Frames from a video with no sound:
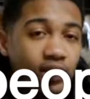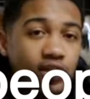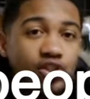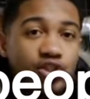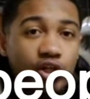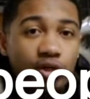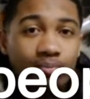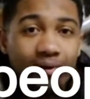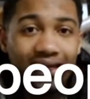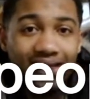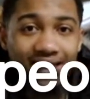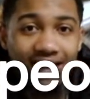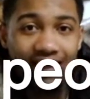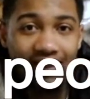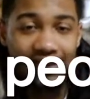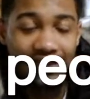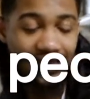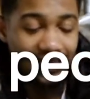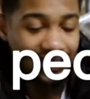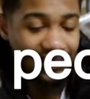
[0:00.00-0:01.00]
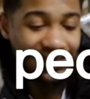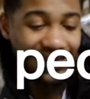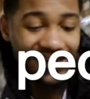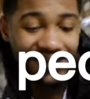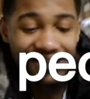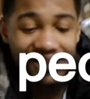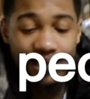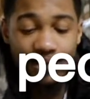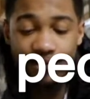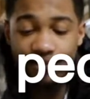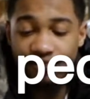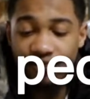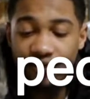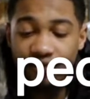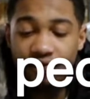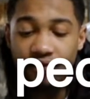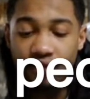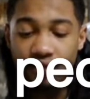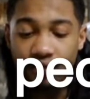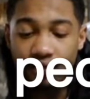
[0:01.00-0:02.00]
you're making 10 times
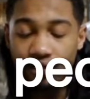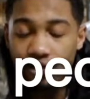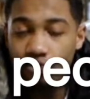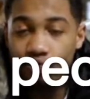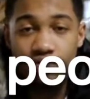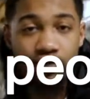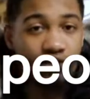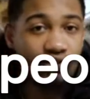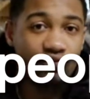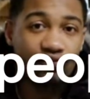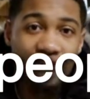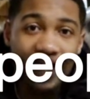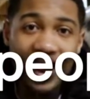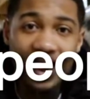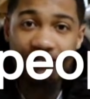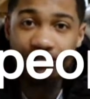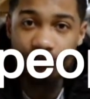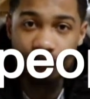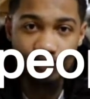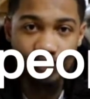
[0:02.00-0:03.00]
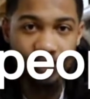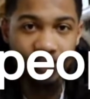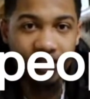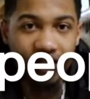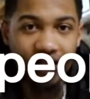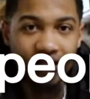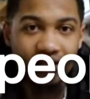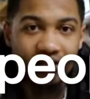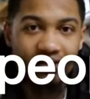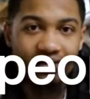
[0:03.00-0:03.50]
50, which is 500 a day.